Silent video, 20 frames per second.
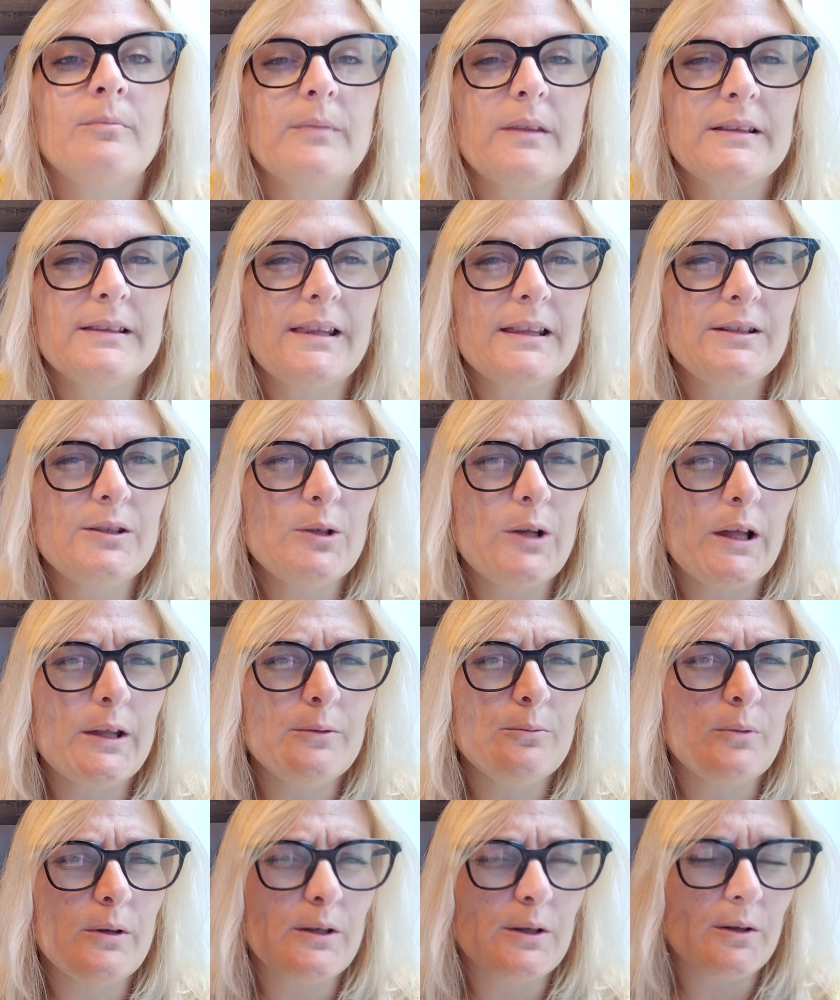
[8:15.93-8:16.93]
They do like
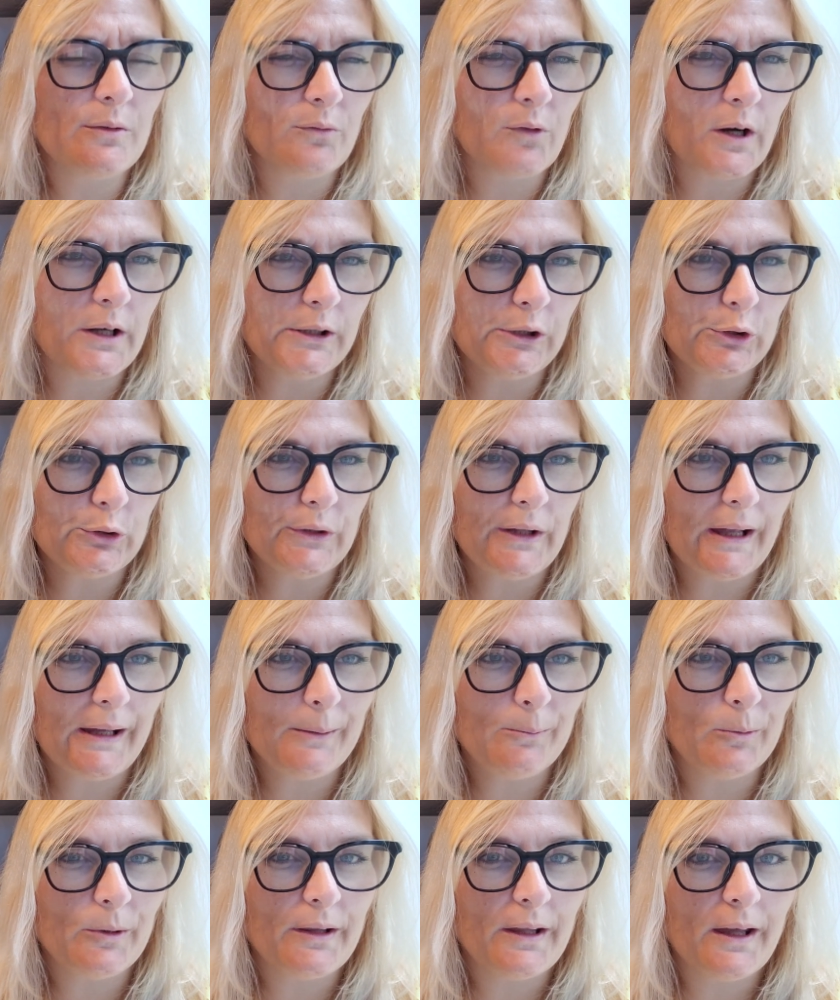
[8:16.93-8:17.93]
where you can write your
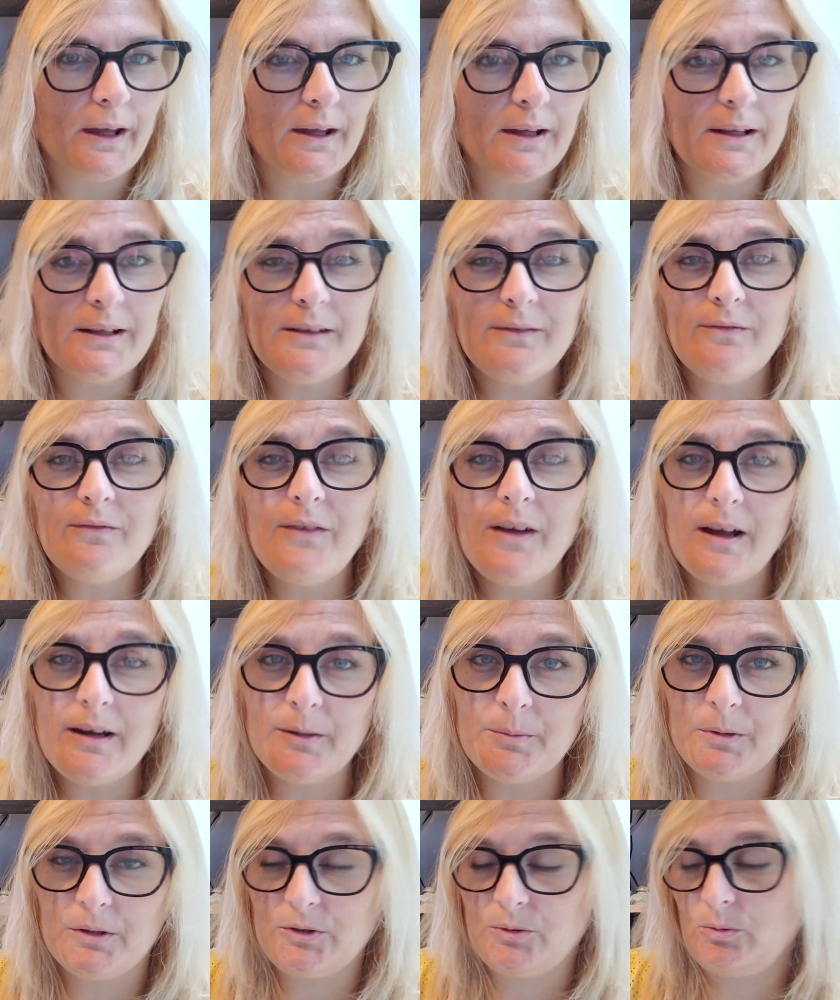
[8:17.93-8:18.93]
name with it, and you very
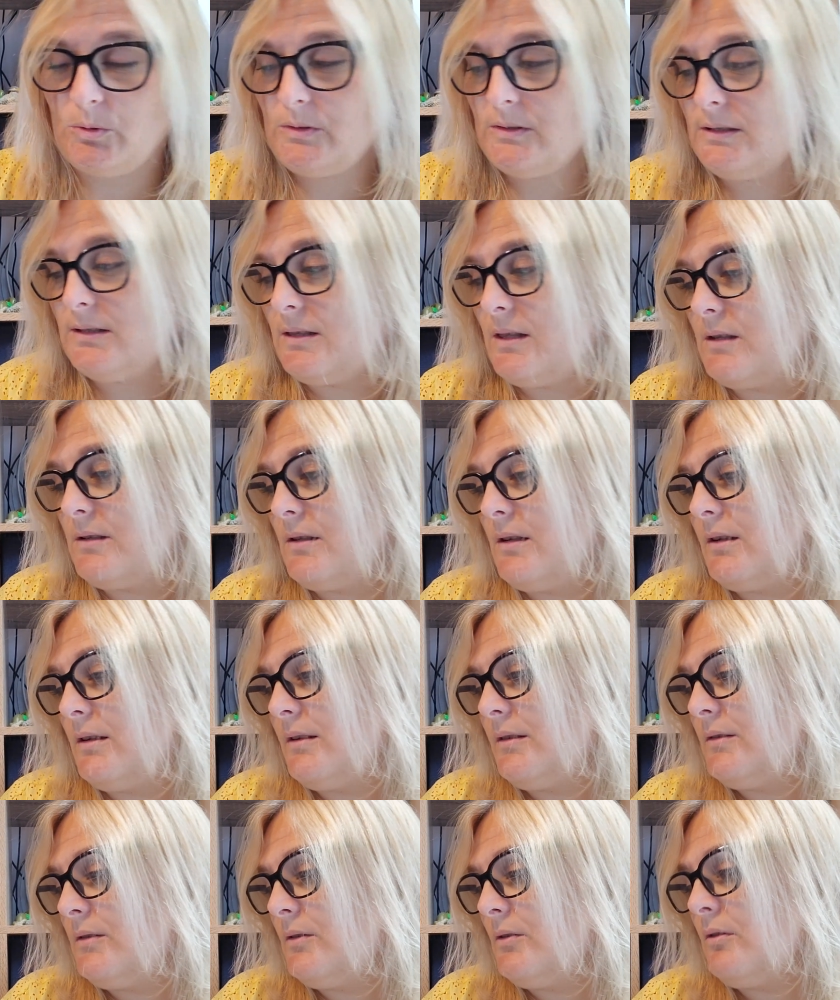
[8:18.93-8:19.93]
much wanted the
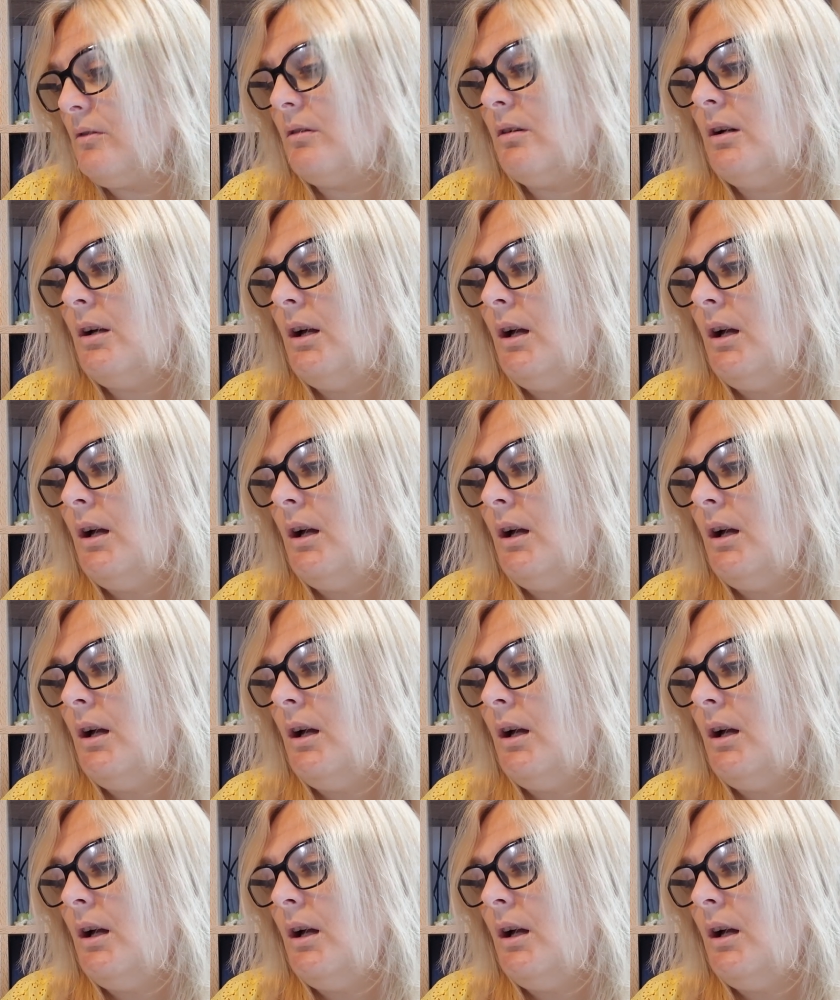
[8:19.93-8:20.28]
dinosaur.